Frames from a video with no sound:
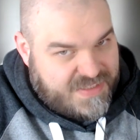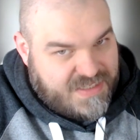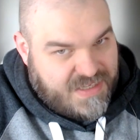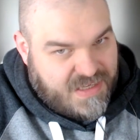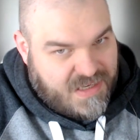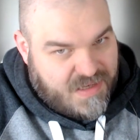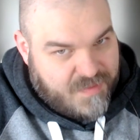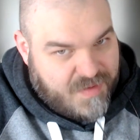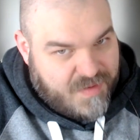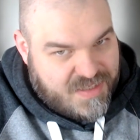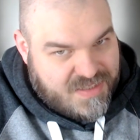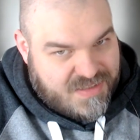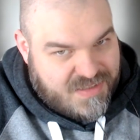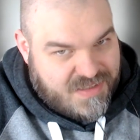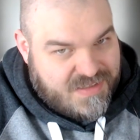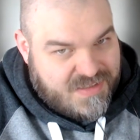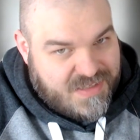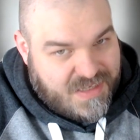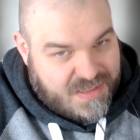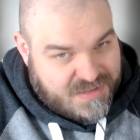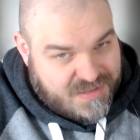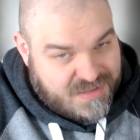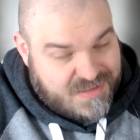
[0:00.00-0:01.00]
to animation,
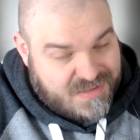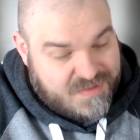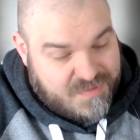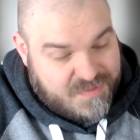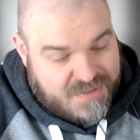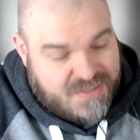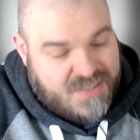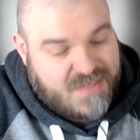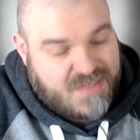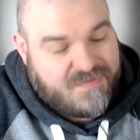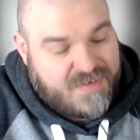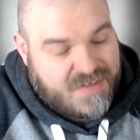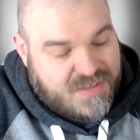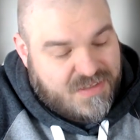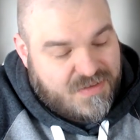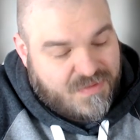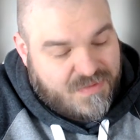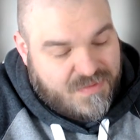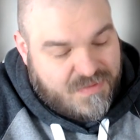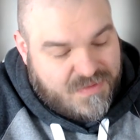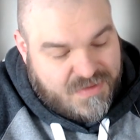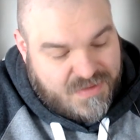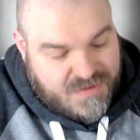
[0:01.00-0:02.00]
it's actually specific
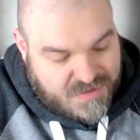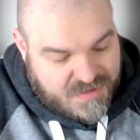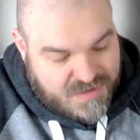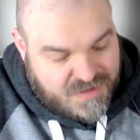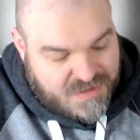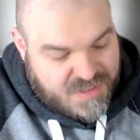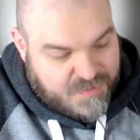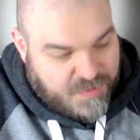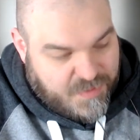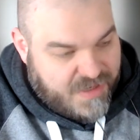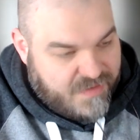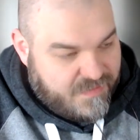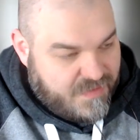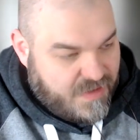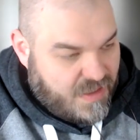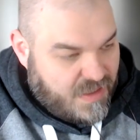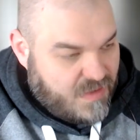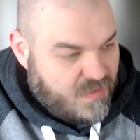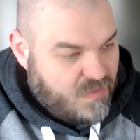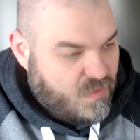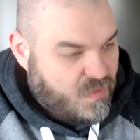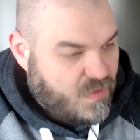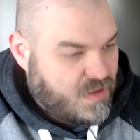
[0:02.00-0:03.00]
to Spine of
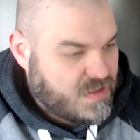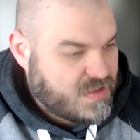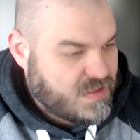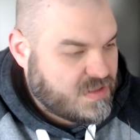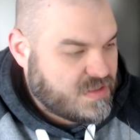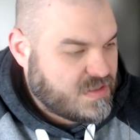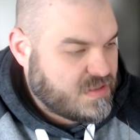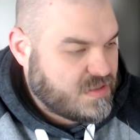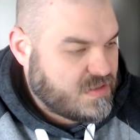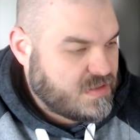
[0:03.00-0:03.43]
Night, was